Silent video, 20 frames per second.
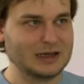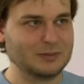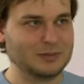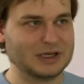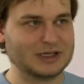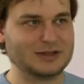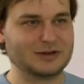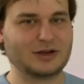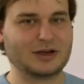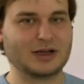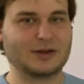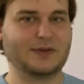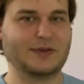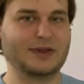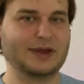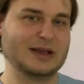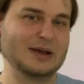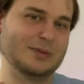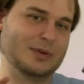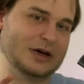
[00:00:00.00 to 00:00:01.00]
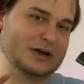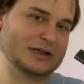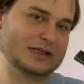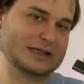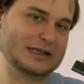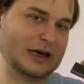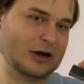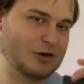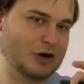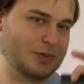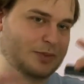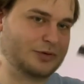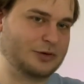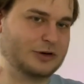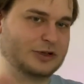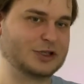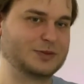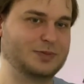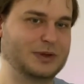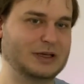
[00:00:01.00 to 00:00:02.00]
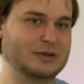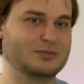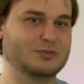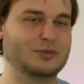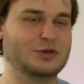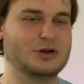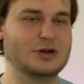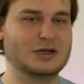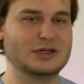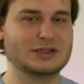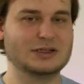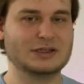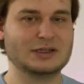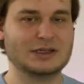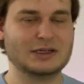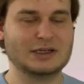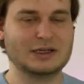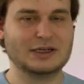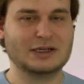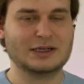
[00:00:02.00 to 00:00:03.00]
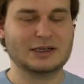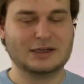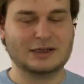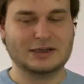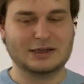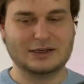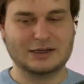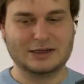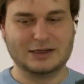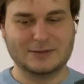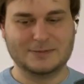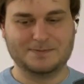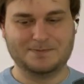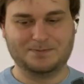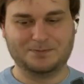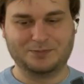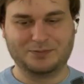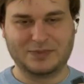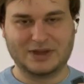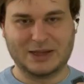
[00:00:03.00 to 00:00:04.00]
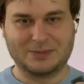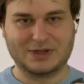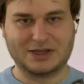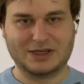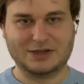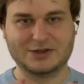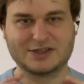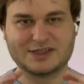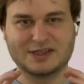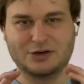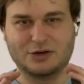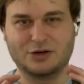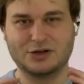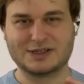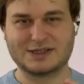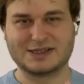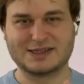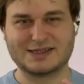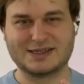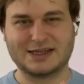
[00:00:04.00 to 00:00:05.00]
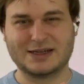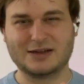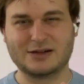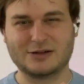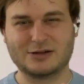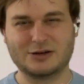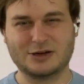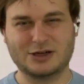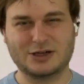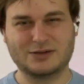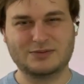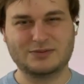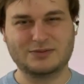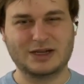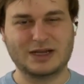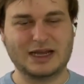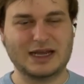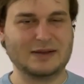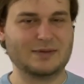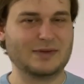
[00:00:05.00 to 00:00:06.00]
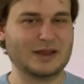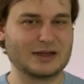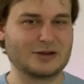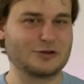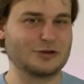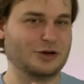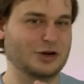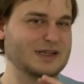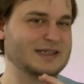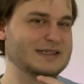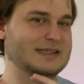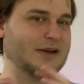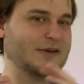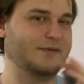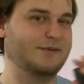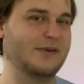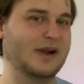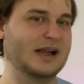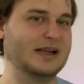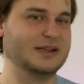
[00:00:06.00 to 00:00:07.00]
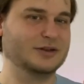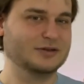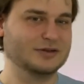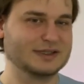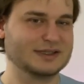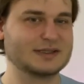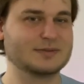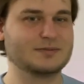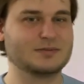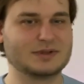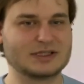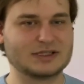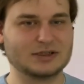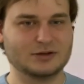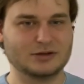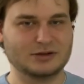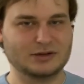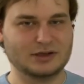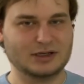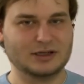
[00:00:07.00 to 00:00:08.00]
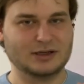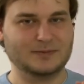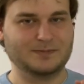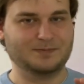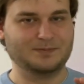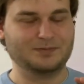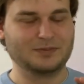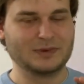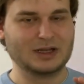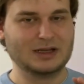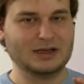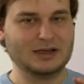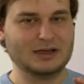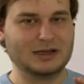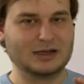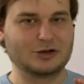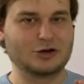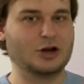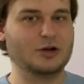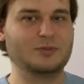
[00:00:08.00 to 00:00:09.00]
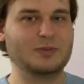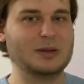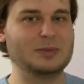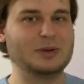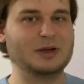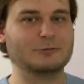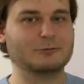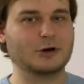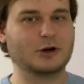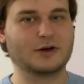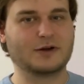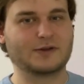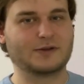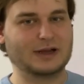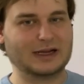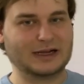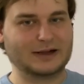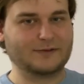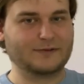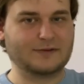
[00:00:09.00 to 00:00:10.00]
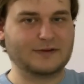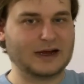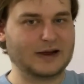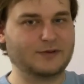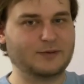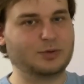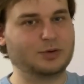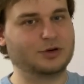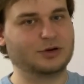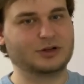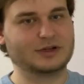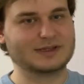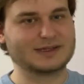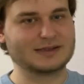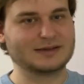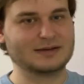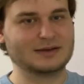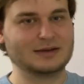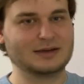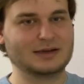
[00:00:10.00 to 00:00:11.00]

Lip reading: but you can think about our approach being more that the user holds a single coin and the coins have values. So the coin may be worth like 5 points,